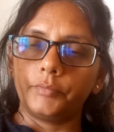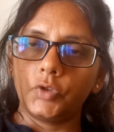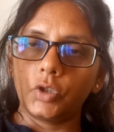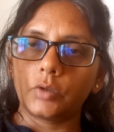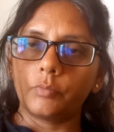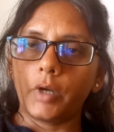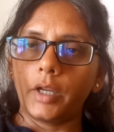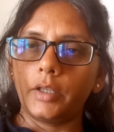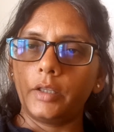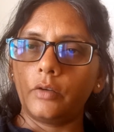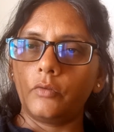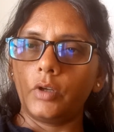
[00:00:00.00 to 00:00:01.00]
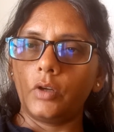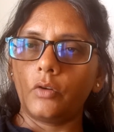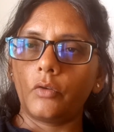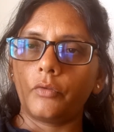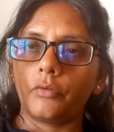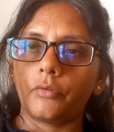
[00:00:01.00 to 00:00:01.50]
just by the way
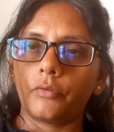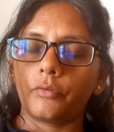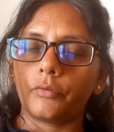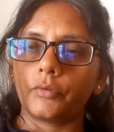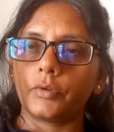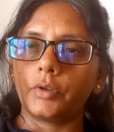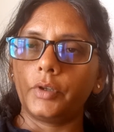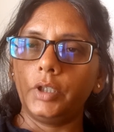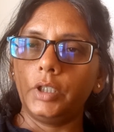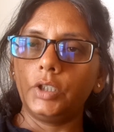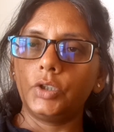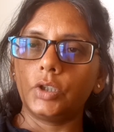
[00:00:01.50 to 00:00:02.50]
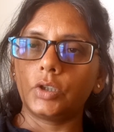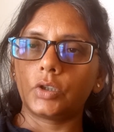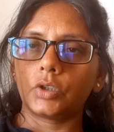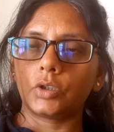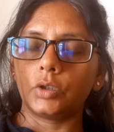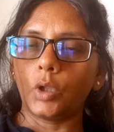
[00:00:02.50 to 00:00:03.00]
of
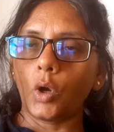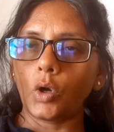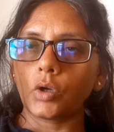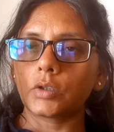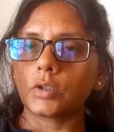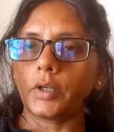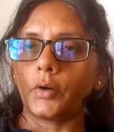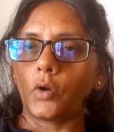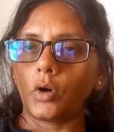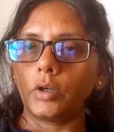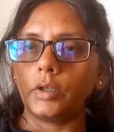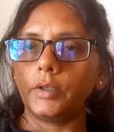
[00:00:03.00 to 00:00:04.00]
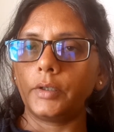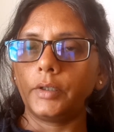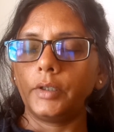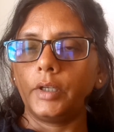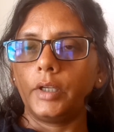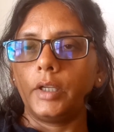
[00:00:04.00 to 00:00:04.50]
religious laws and order,
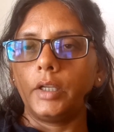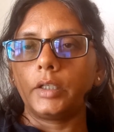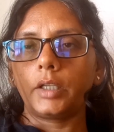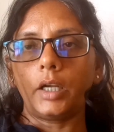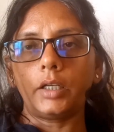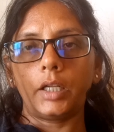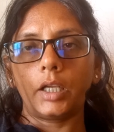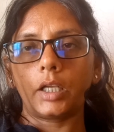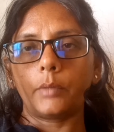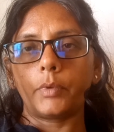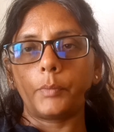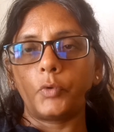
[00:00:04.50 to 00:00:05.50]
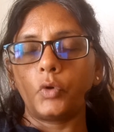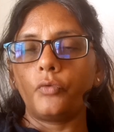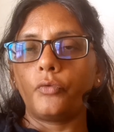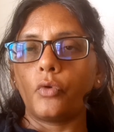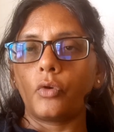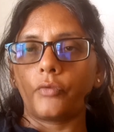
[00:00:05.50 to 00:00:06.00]
can take up to
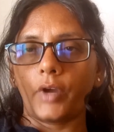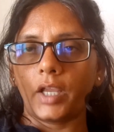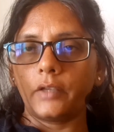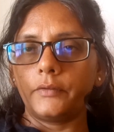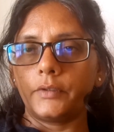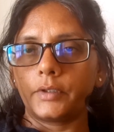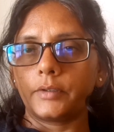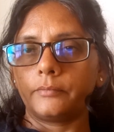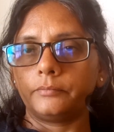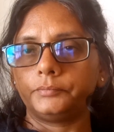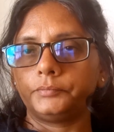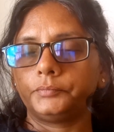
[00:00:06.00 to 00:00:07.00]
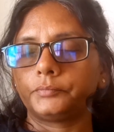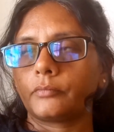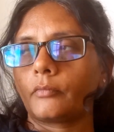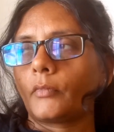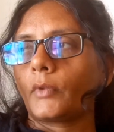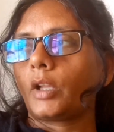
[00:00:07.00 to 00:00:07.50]
four wives,
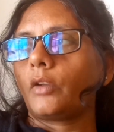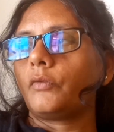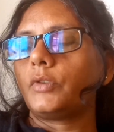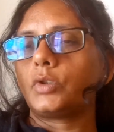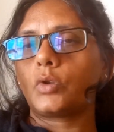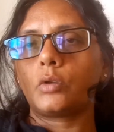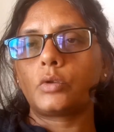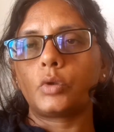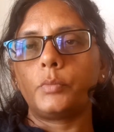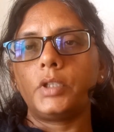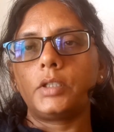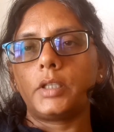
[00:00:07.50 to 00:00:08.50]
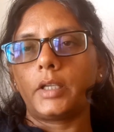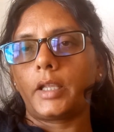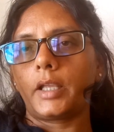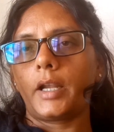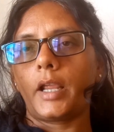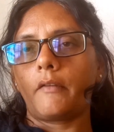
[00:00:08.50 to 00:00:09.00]
which also means they
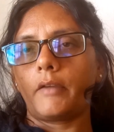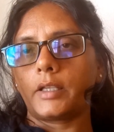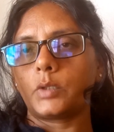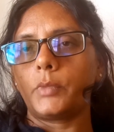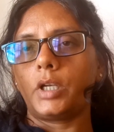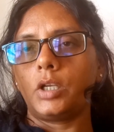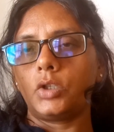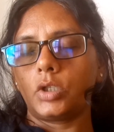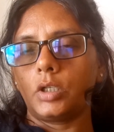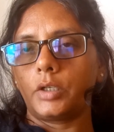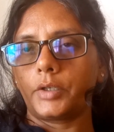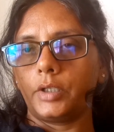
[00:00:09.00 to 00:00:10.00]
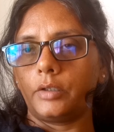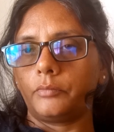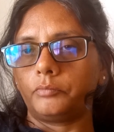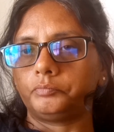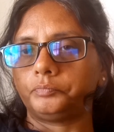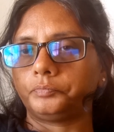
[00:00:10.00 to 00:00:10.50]
can have as many children.